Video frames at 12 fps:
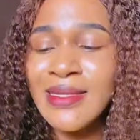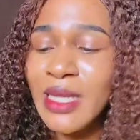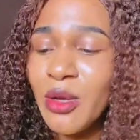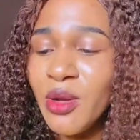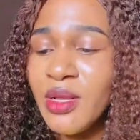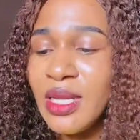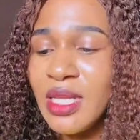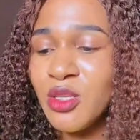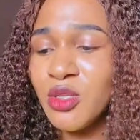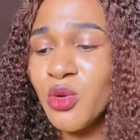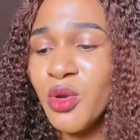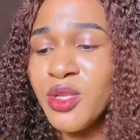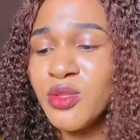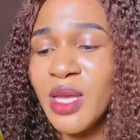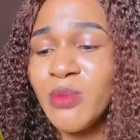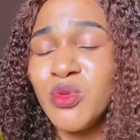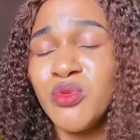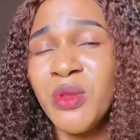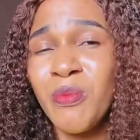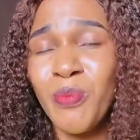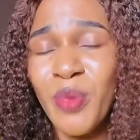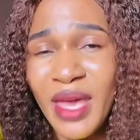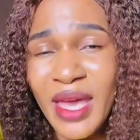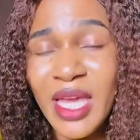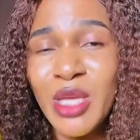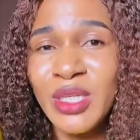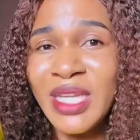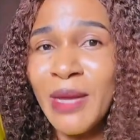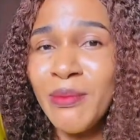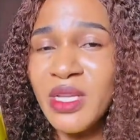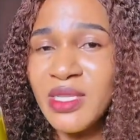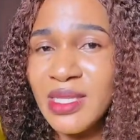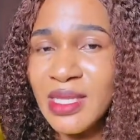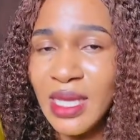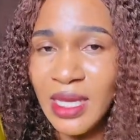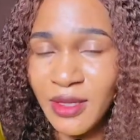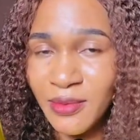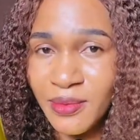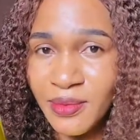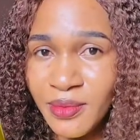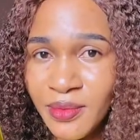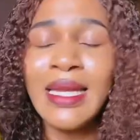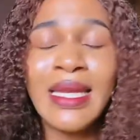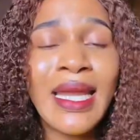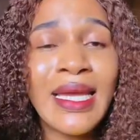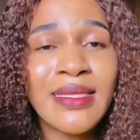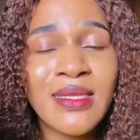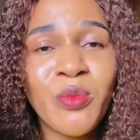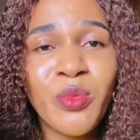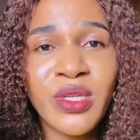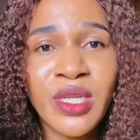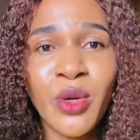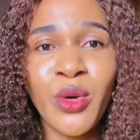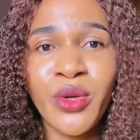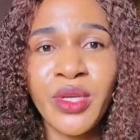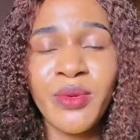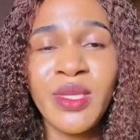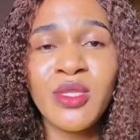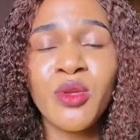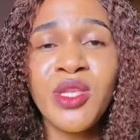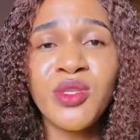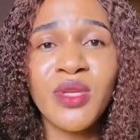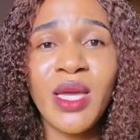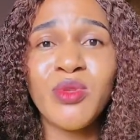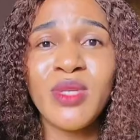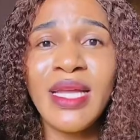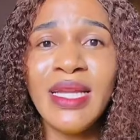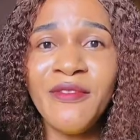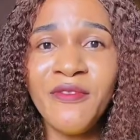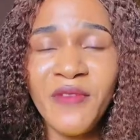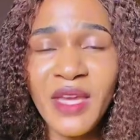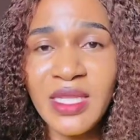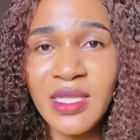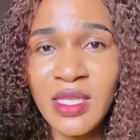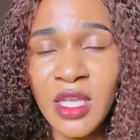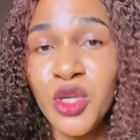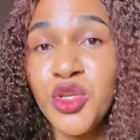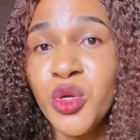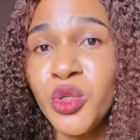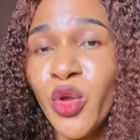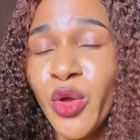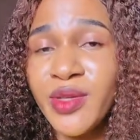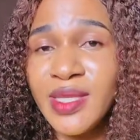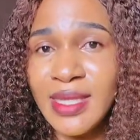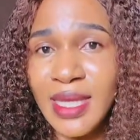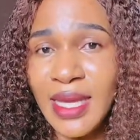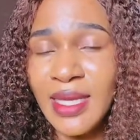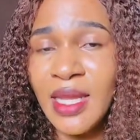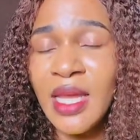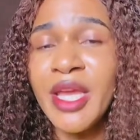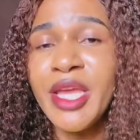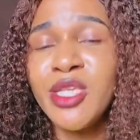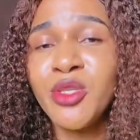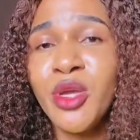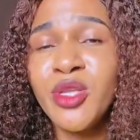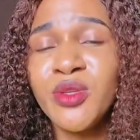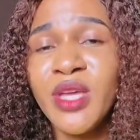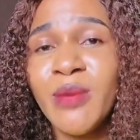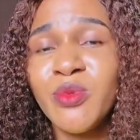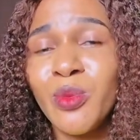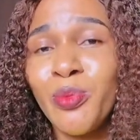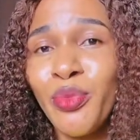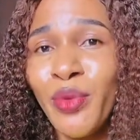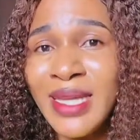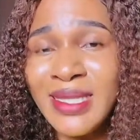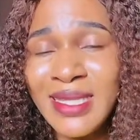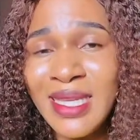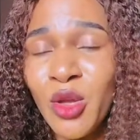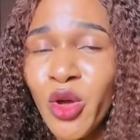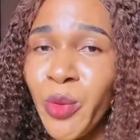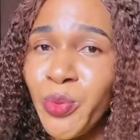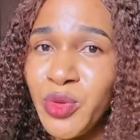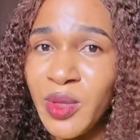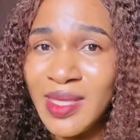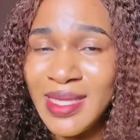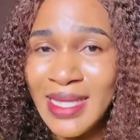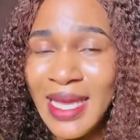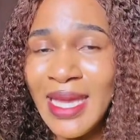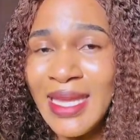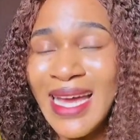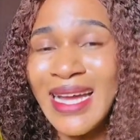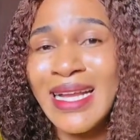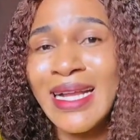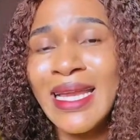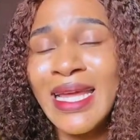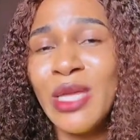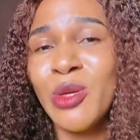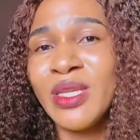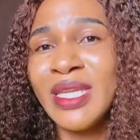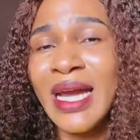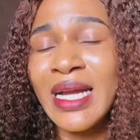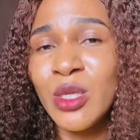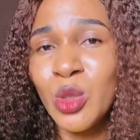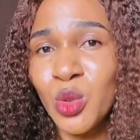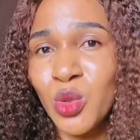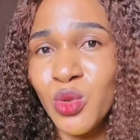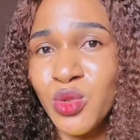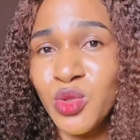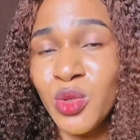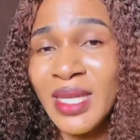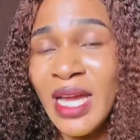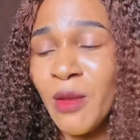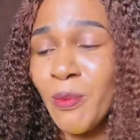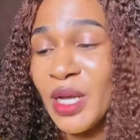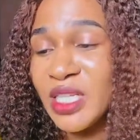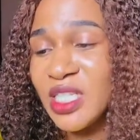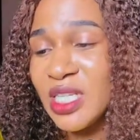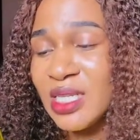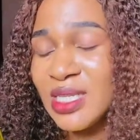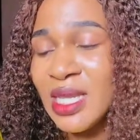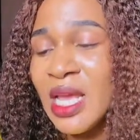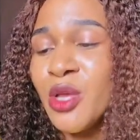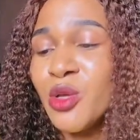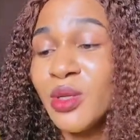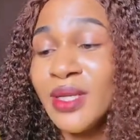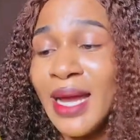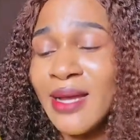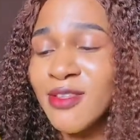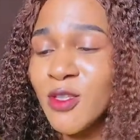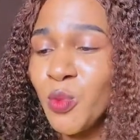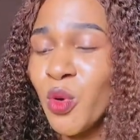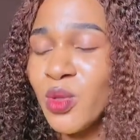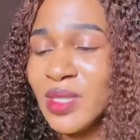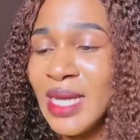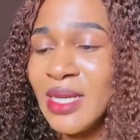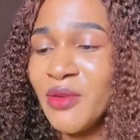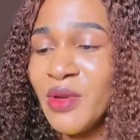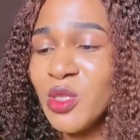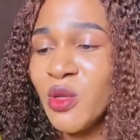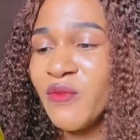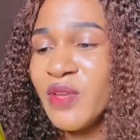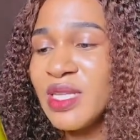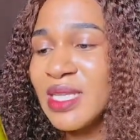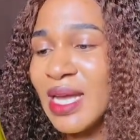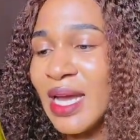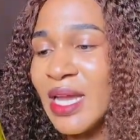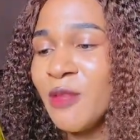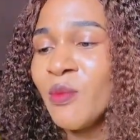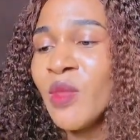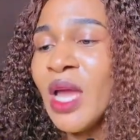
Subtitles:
secondly, it's also going to help to repair your damaged skin. That lightening body oil is going to help to elevate your dull skin. It's going to help to brighten up your skin and clear your dark knuckles, your dark patches, your dark spots, and the rest of it kind.